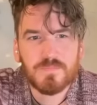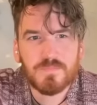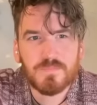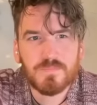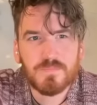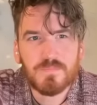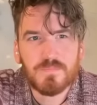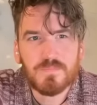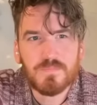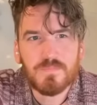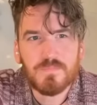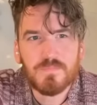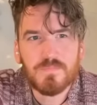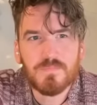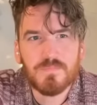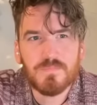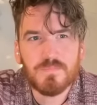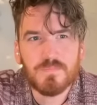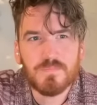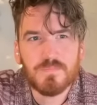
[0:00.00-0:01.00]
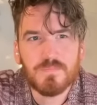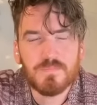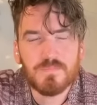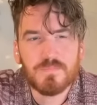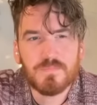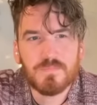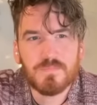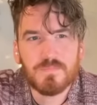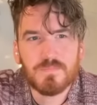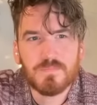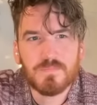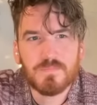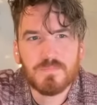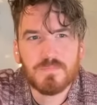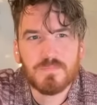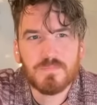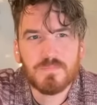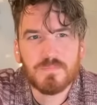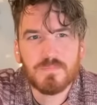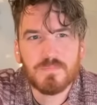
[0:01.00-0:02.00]

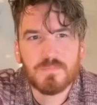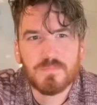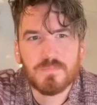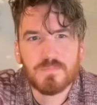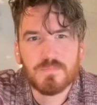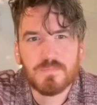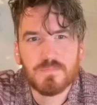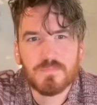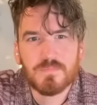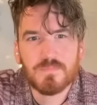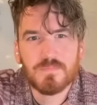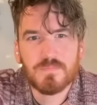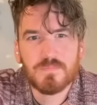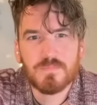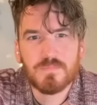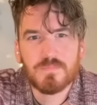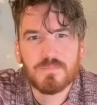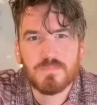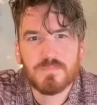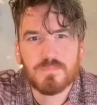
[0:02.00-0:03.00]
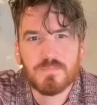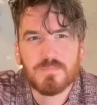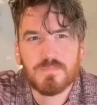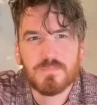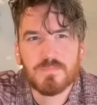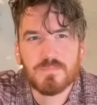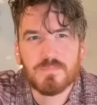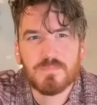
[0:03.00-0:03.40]
(not speaking)